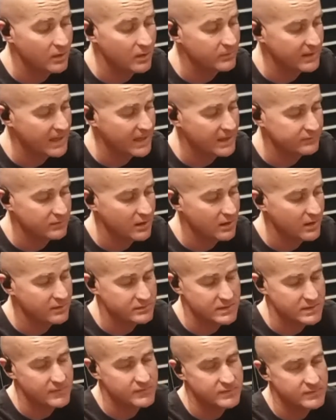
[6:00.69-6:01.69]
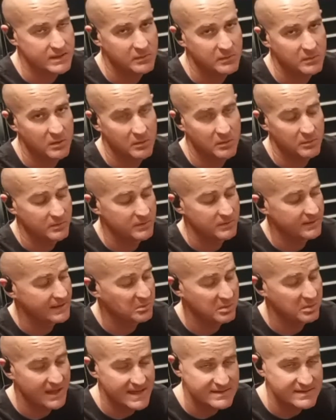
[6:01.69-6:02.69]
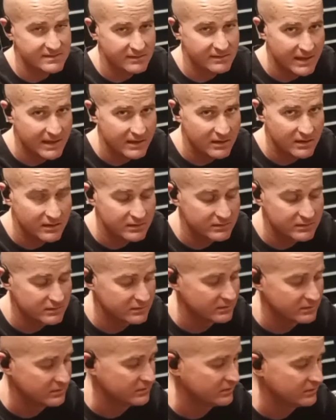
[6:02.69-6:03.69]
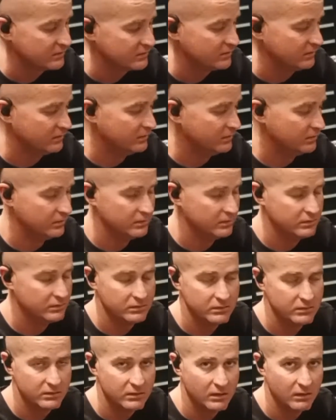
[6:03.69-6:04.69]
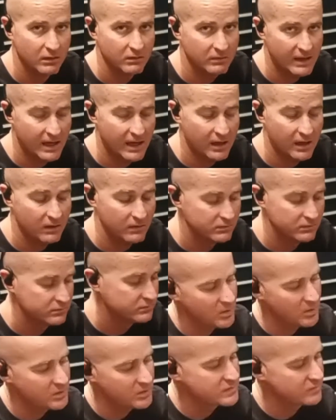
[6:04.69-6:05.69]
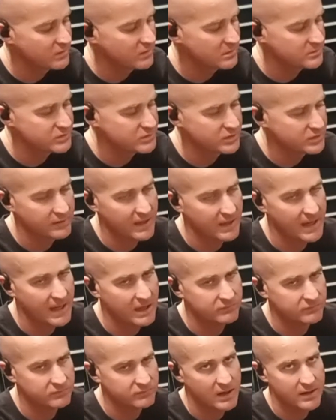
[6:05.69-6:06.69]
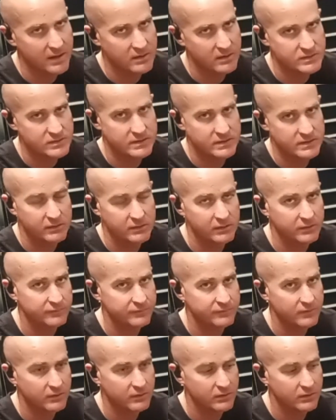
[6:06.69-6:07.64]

don't have liners. I've seen them with like a plastic liner. Ugh. Wow. Most of them should have liners and they're good